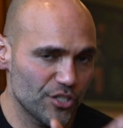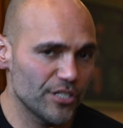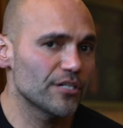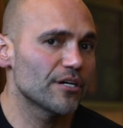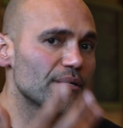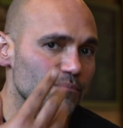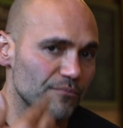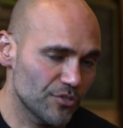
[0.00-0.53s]

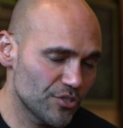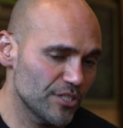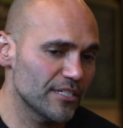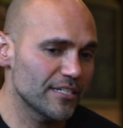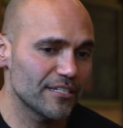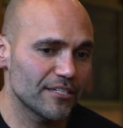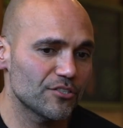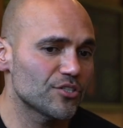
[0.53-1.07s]

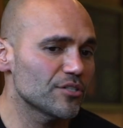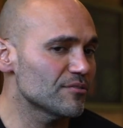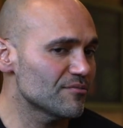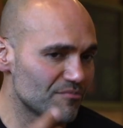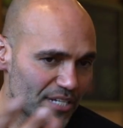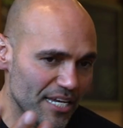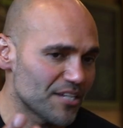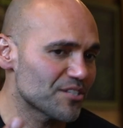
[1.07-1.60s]
she
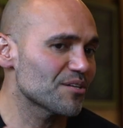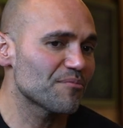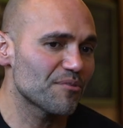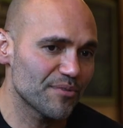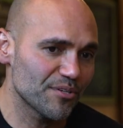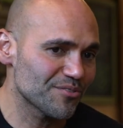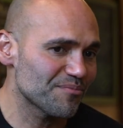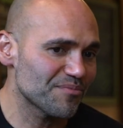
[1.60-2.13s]
takes some of the
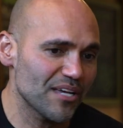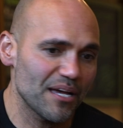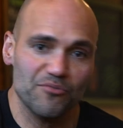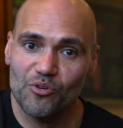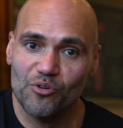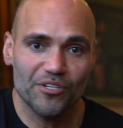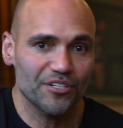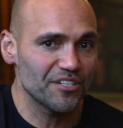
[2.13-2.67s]
meals sometimes,
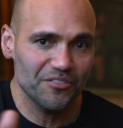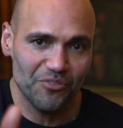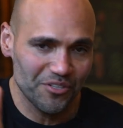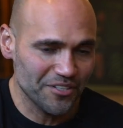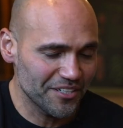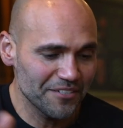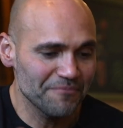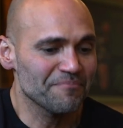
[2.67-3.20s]
all
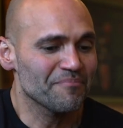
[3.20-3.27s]
good.